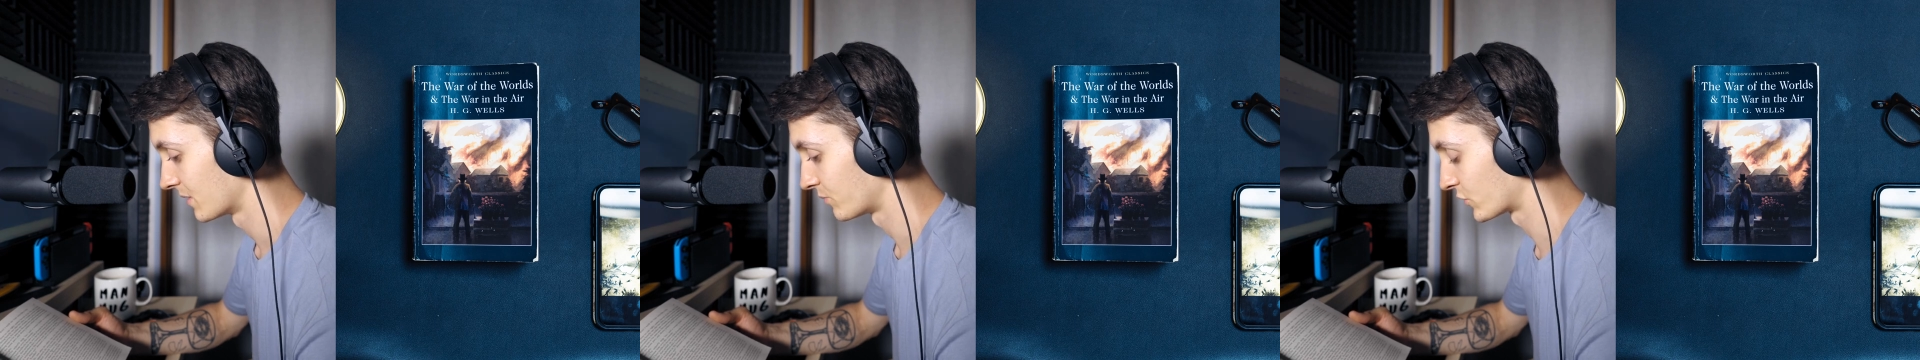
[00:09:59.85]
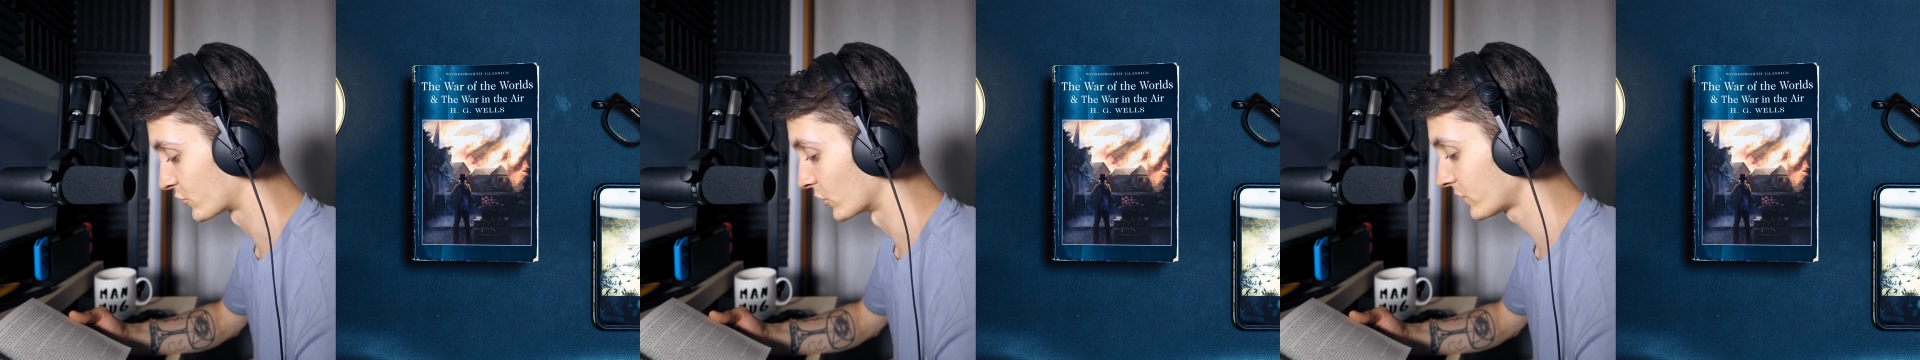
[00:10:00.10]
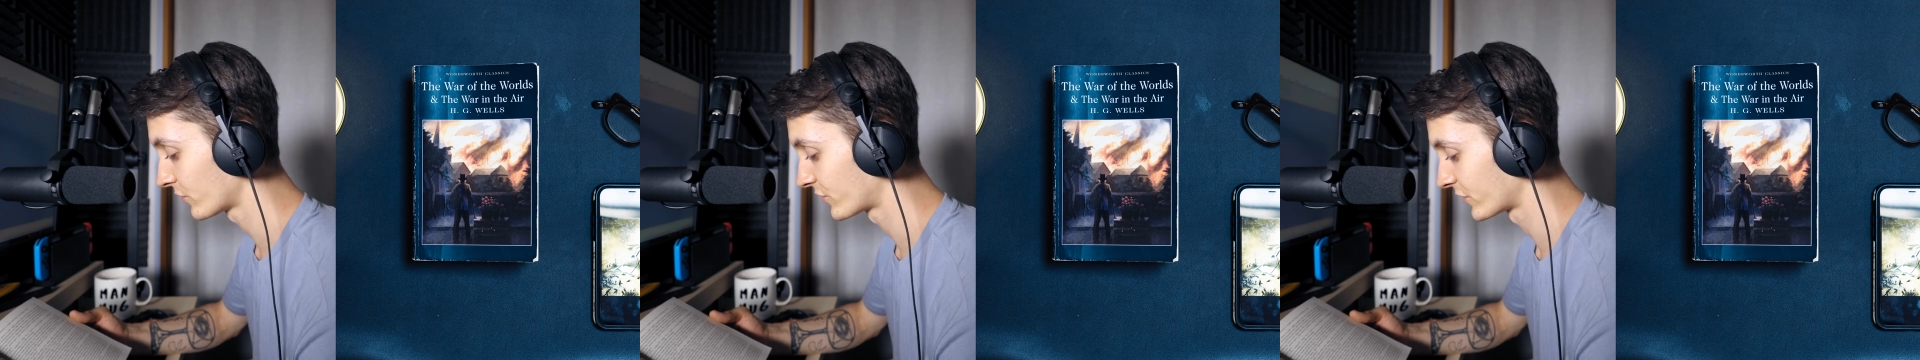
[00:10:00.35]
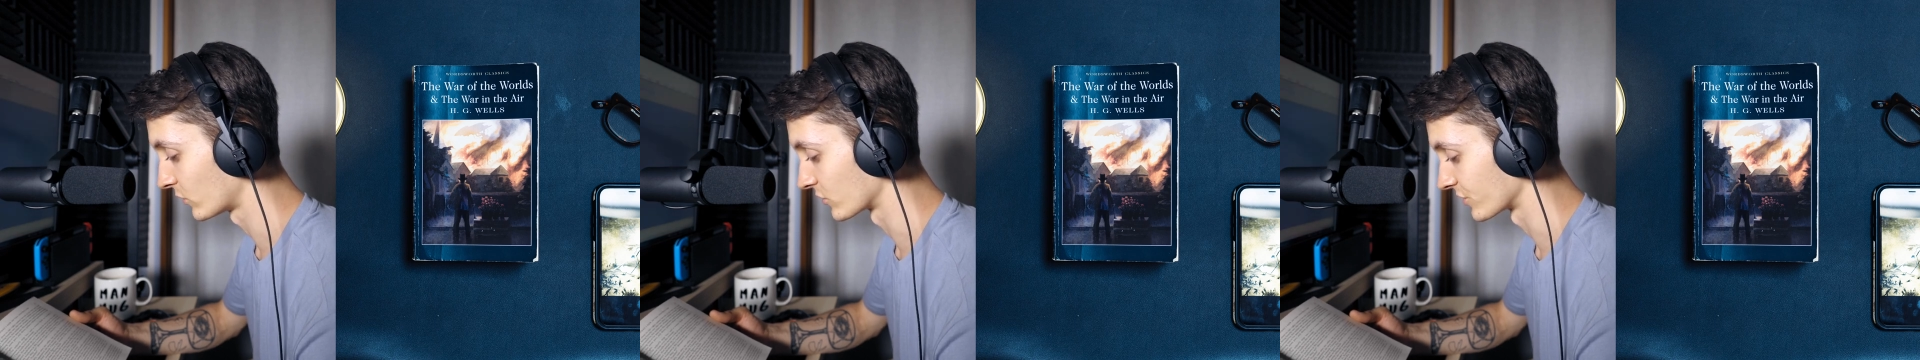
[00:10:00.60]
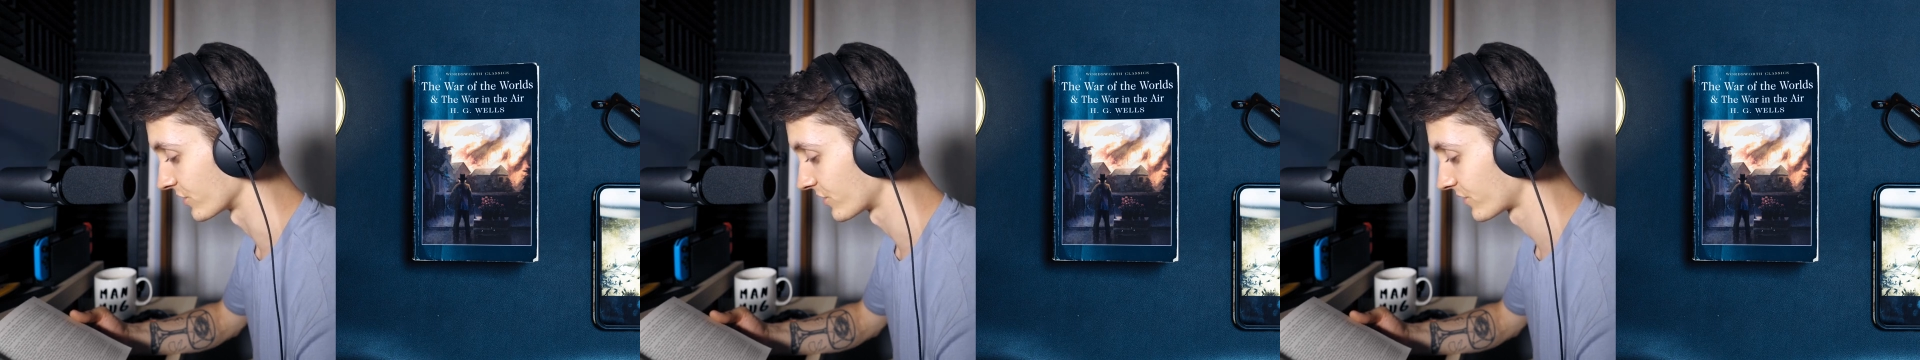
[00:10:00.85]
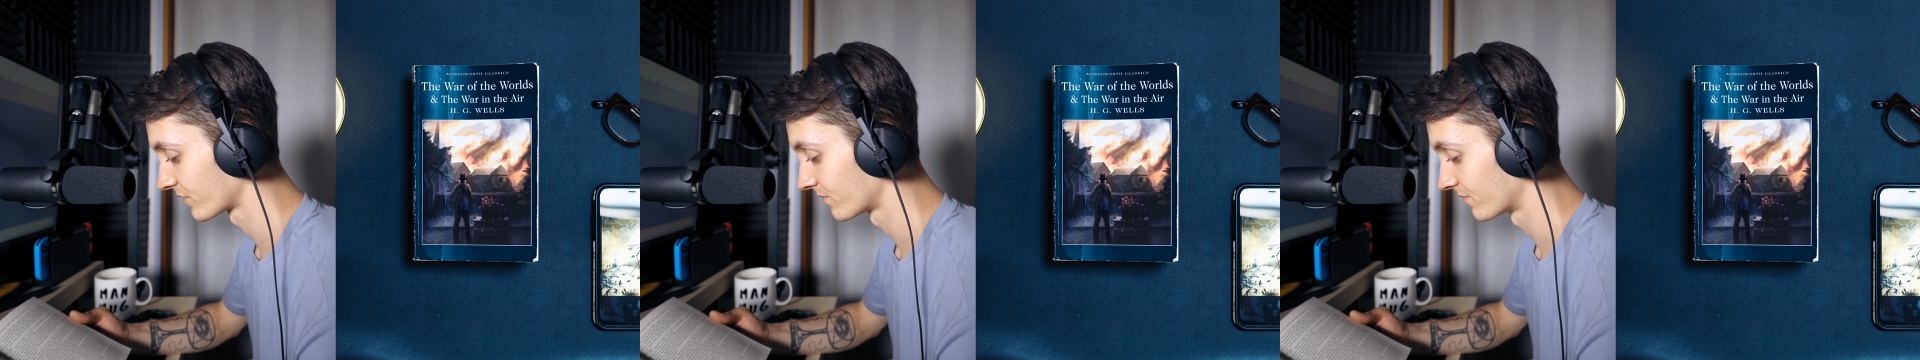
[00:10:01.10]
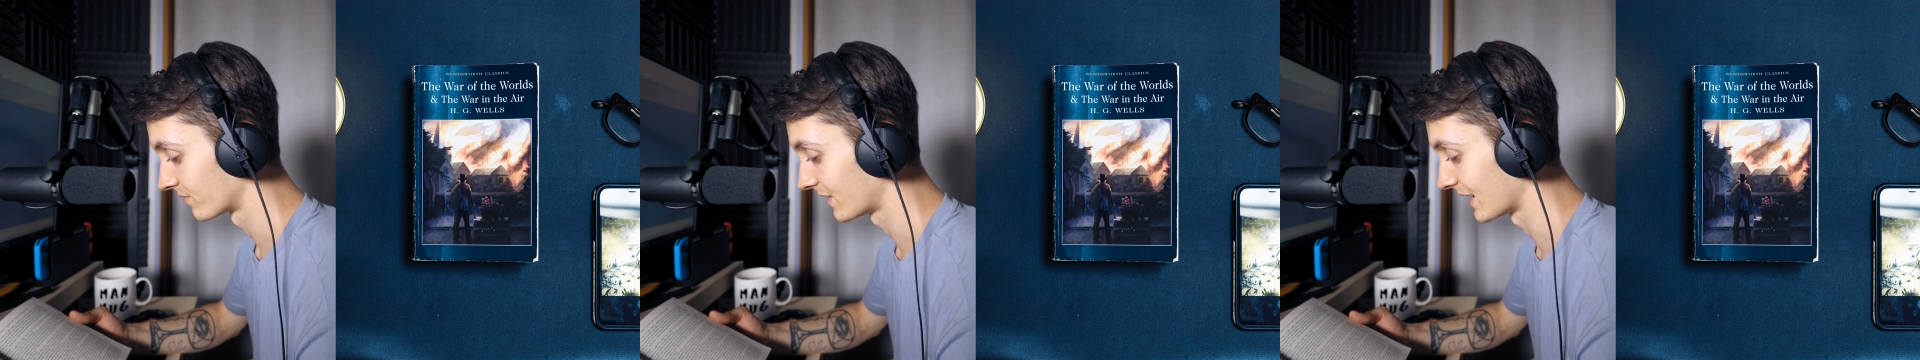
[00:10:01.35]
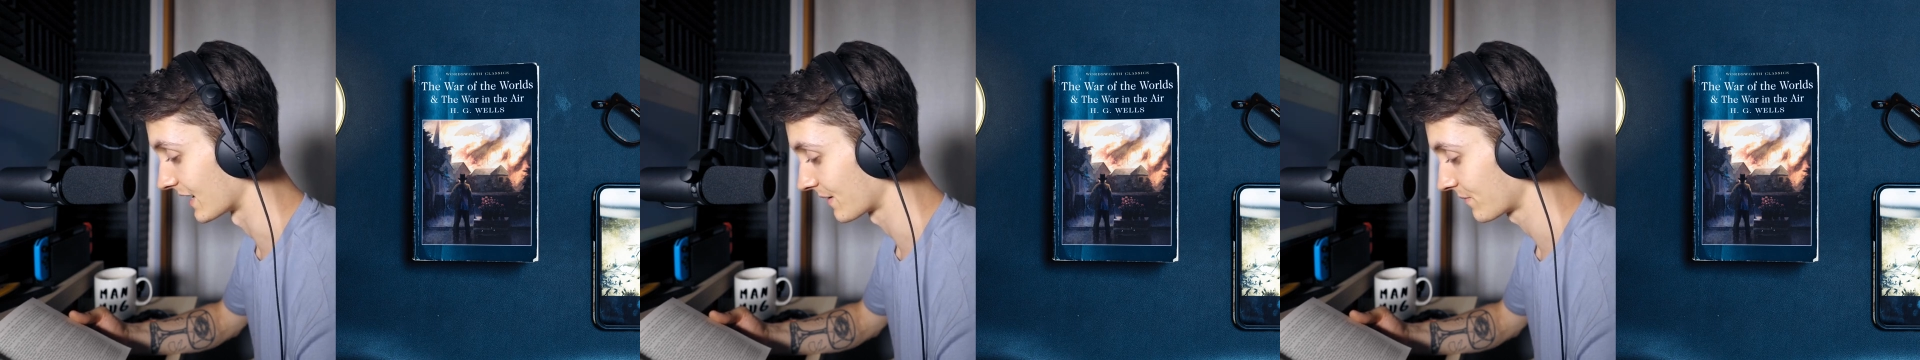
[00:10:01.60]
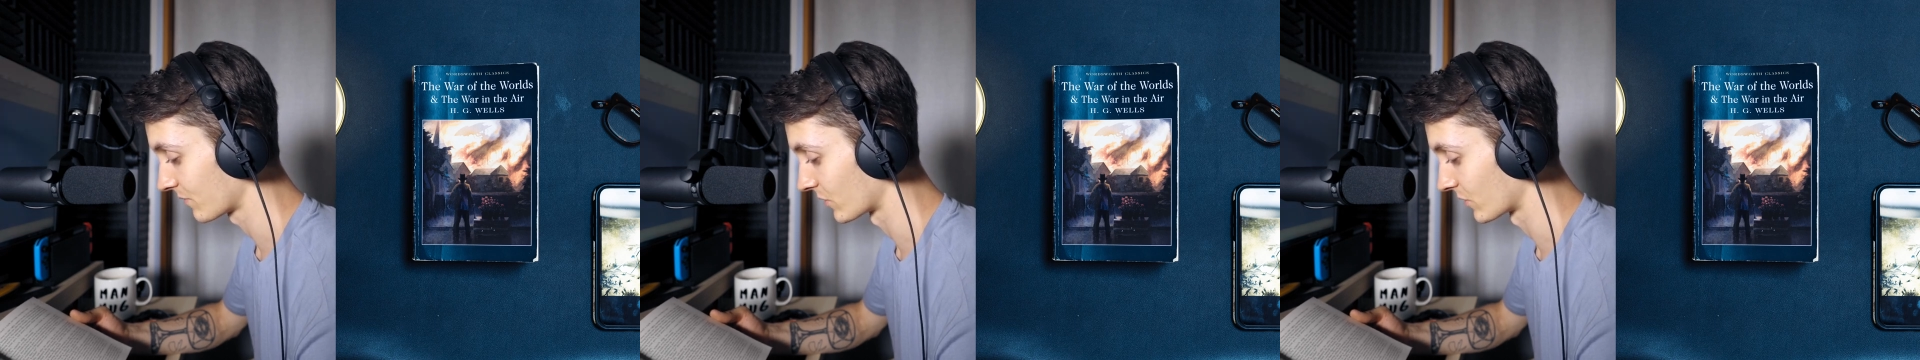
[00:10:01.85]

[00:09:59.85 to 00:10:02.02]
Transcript: Patrols of soldiers, here